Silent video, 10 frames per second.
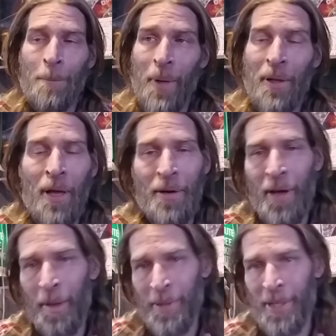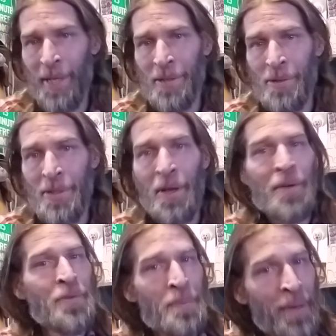A lot of homicides are
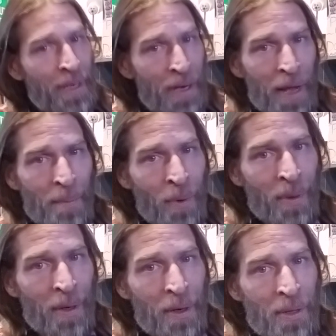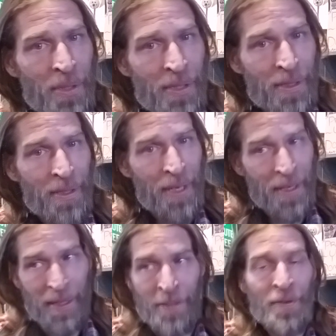solved, but a lot more aren't,
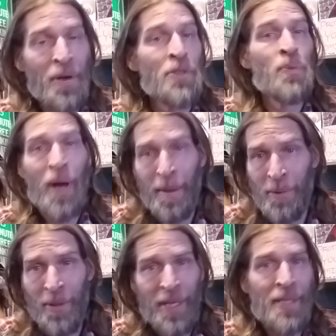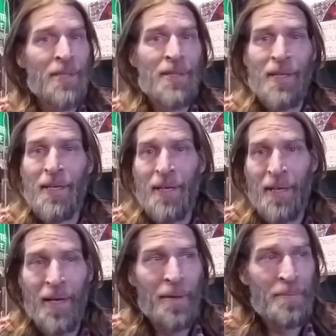as far as robberies,
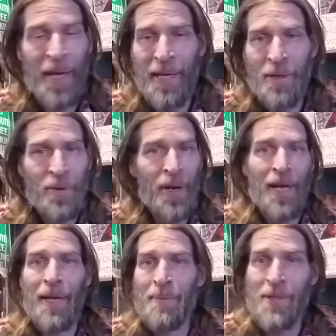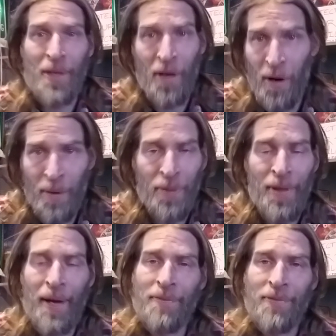petty crimes, car
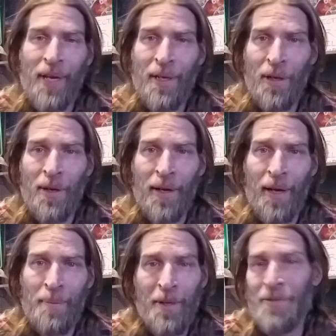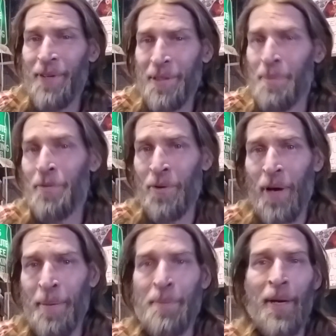theft. And look, I've been a victim of
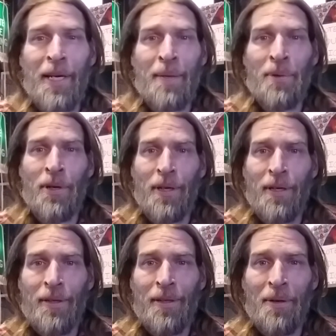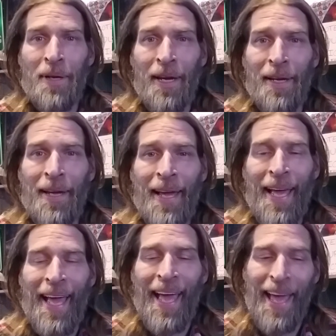crime in my neighborhood, okay?
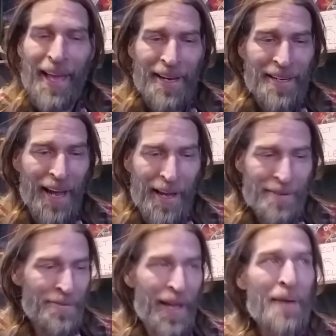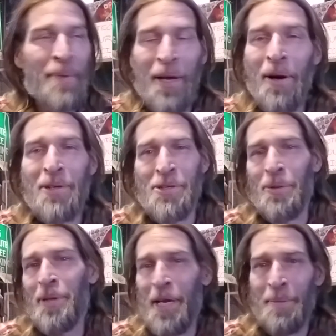And I've had my car
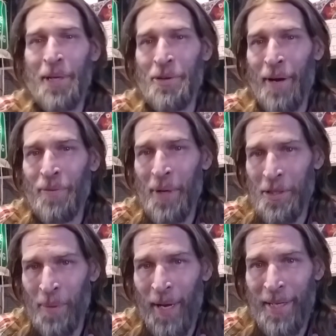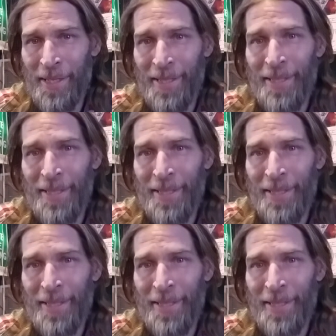stolen out of my driveway twice.